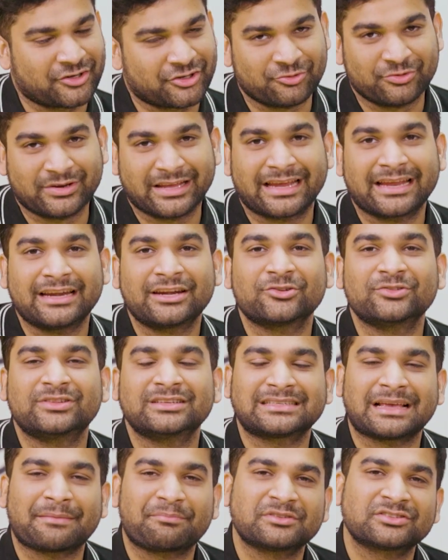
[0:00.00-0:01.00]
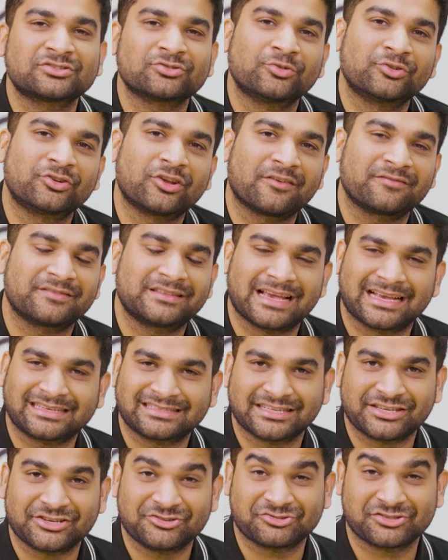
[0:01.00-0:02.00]
tuning into this episode of the
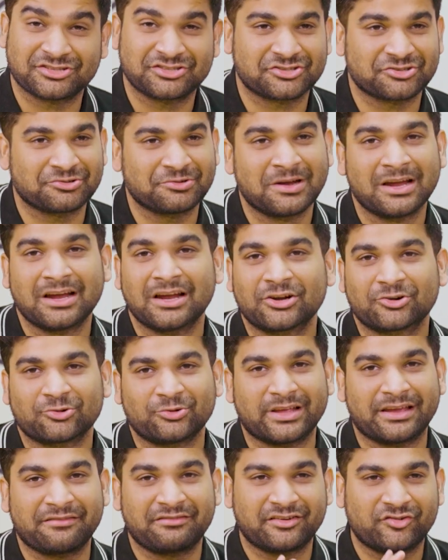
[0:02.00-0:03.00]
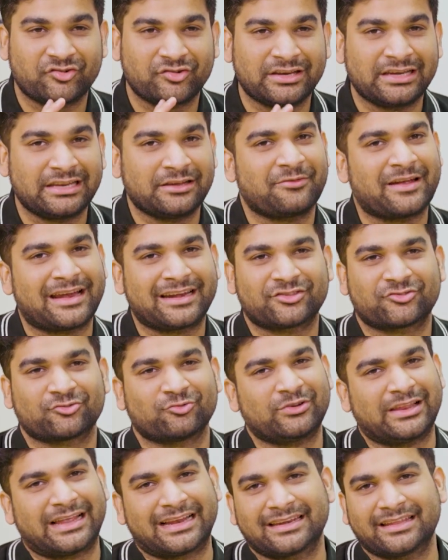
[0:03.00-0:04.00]
Execution Show. Today, we really went
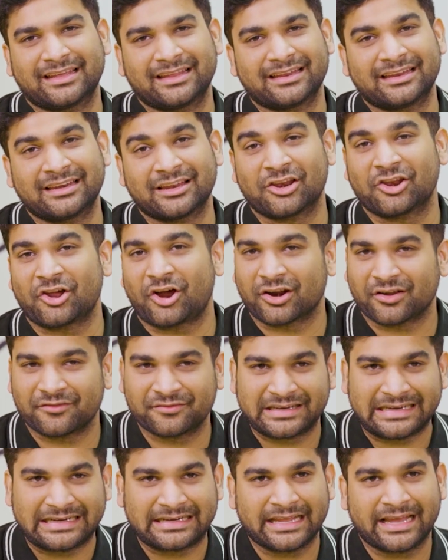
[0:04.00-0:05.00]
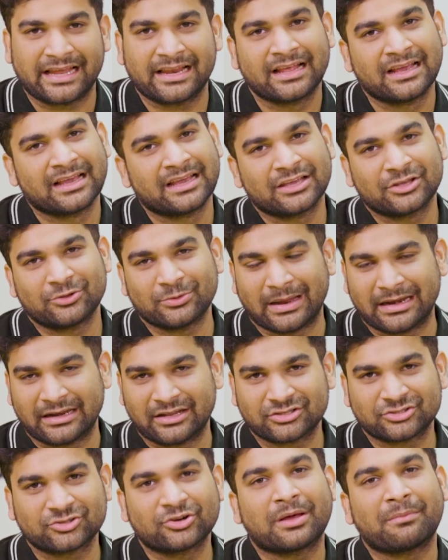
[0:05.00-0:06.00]
through LinkedIn in a lot of detail. You
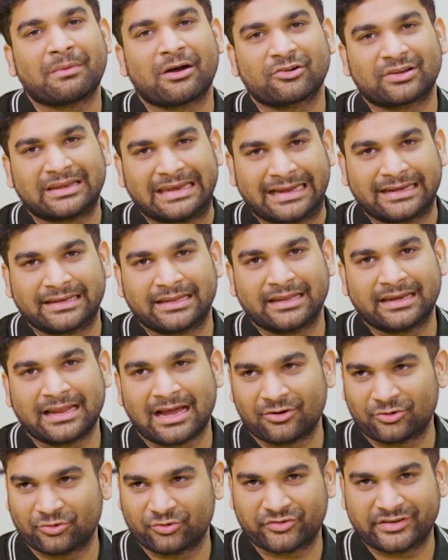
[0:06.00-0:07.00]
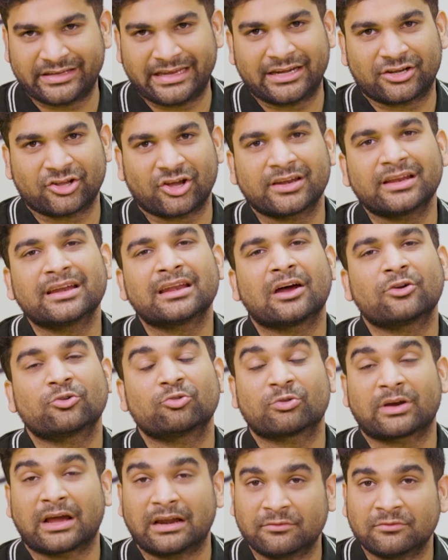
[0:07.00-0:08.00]
understood about LinkedIn, how to create on it, how
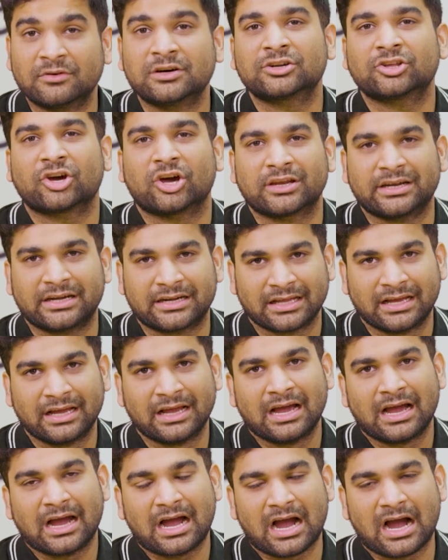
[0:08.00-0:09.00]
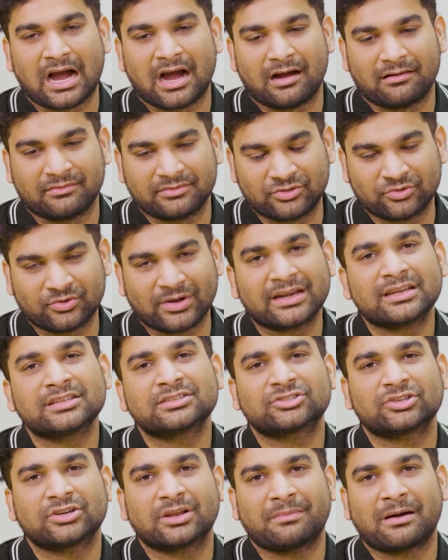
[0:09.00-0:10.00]
to convert on it. You
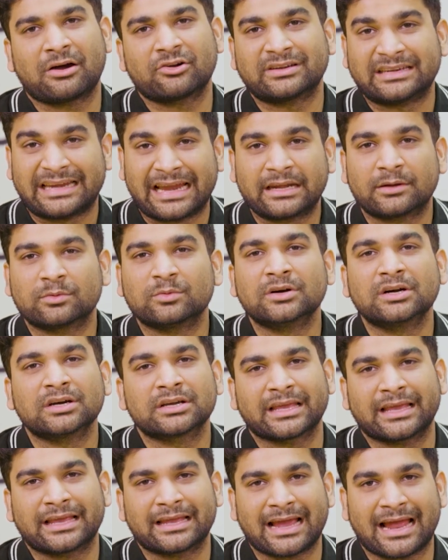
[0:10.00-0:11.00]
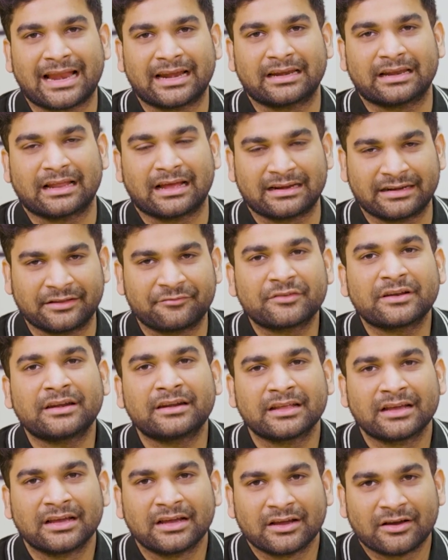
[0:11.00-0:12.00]
understood about networking and
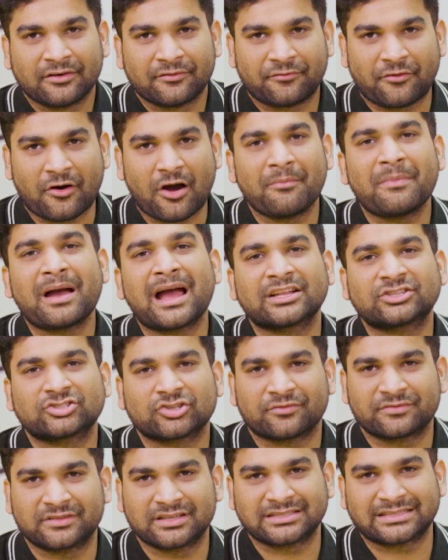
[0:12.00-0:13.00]
different formats of the